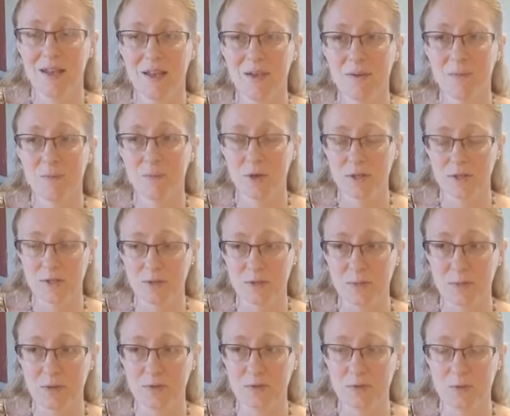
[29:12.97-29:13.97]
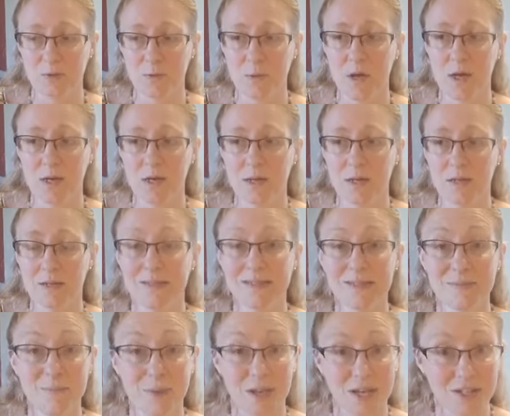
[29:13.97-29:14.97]
Brussels sprouts was one.
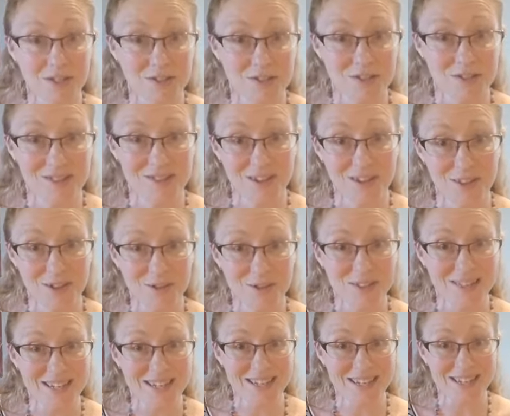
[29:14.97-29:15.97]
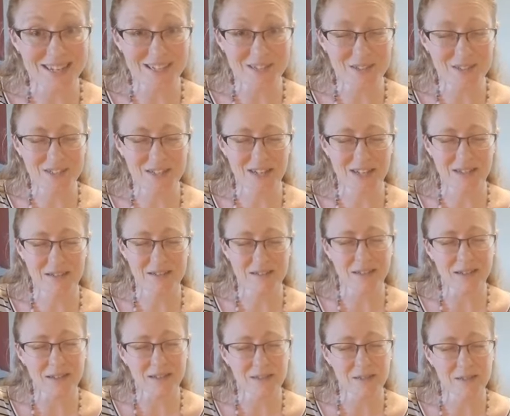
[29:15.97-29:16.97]
Spinach is another thing, which kind of
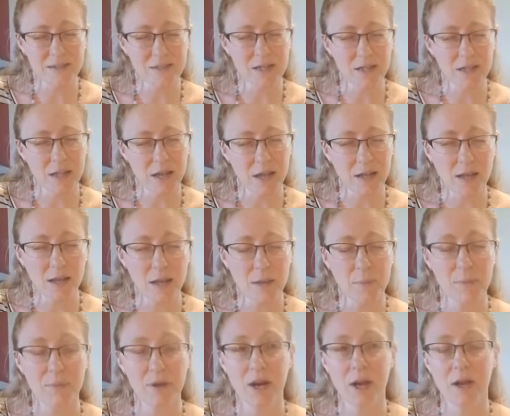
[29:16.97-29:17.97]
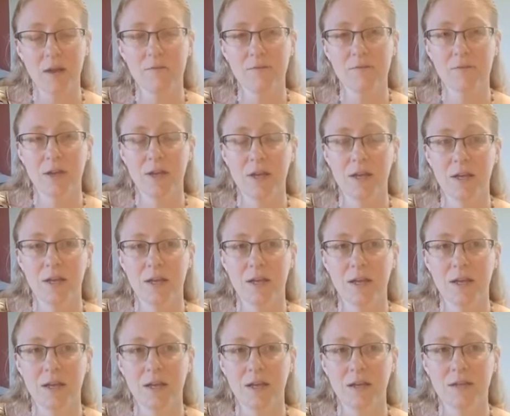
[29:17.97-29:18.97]
sucks because I like it, but I've
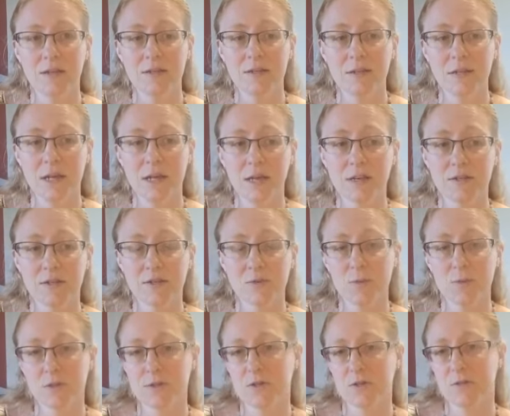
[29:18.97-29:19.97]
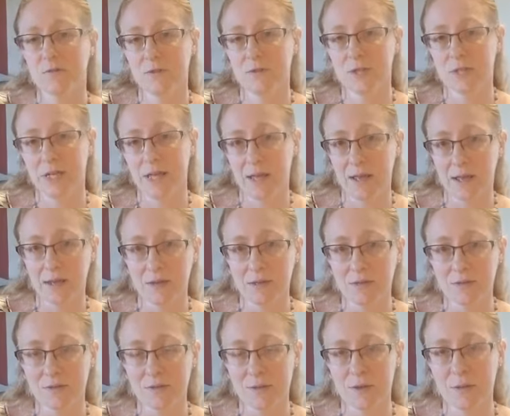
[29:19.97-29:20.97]
kind of switched over to kale.
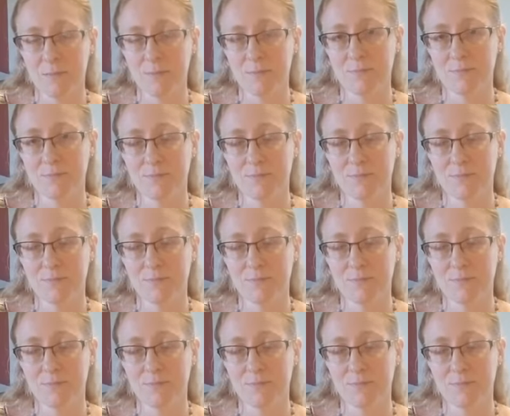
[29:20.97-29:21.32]
So